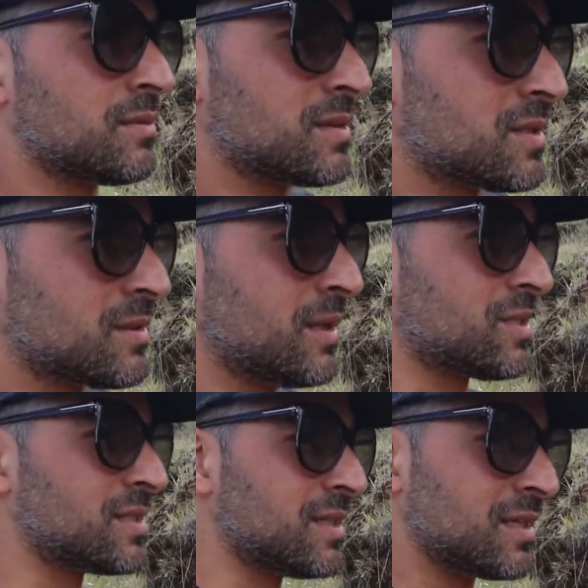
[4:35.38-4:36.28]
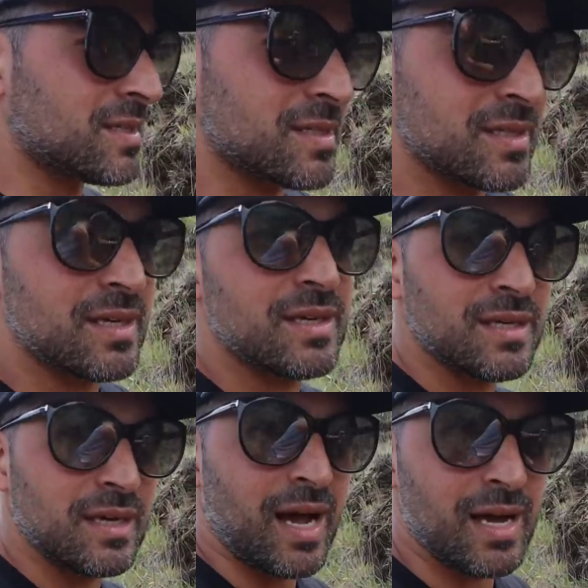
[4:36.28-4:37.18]
a situation that is
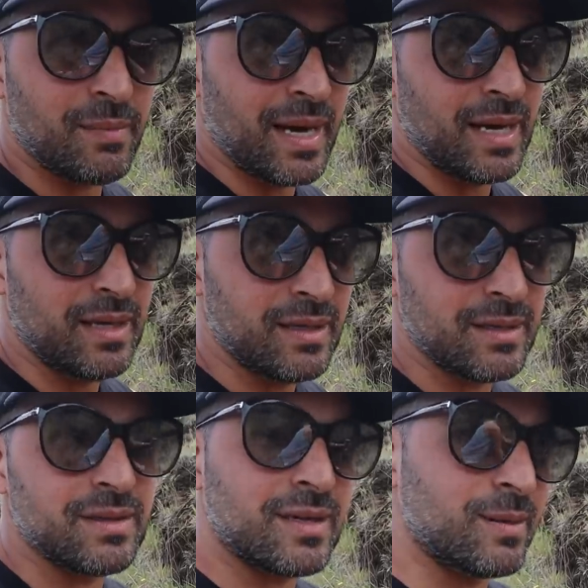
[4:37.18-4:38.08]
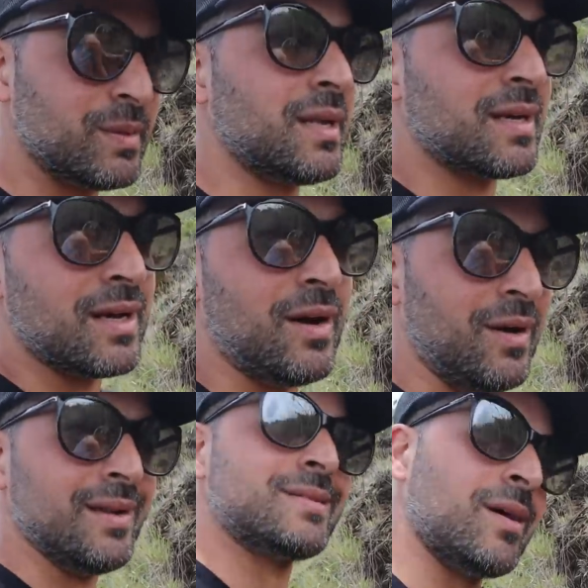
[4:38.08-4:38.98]
a hi-bye, and it could be like,
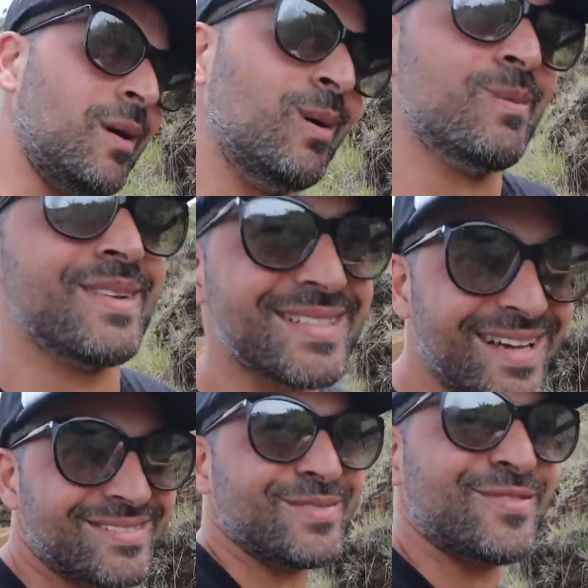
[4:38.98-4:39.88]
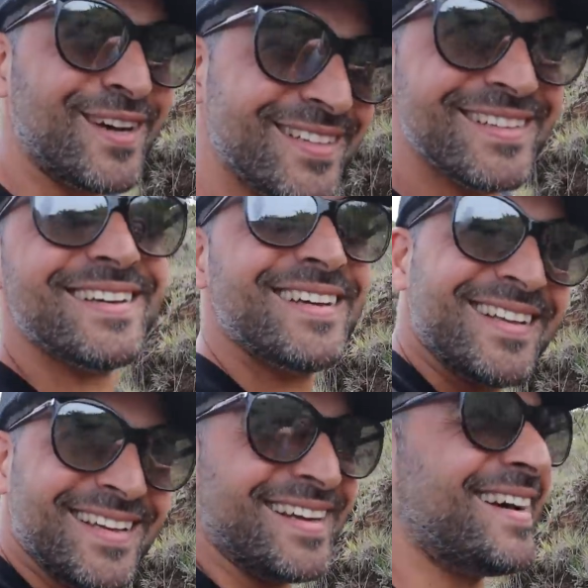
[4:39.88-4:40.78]
oh, let's go home, let's have some fun,
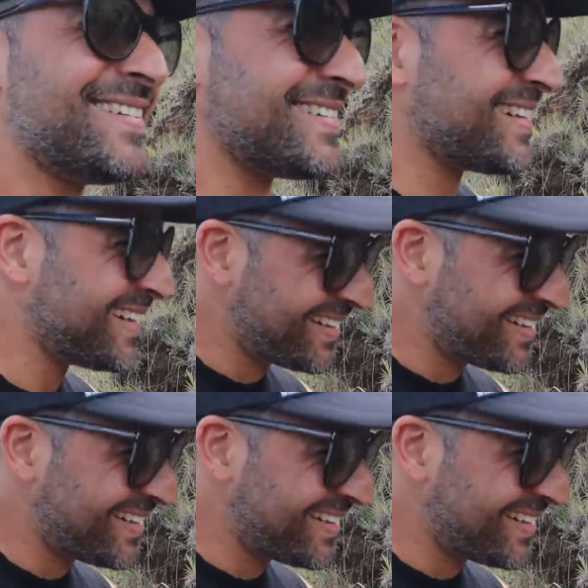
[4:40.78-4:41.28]
you know?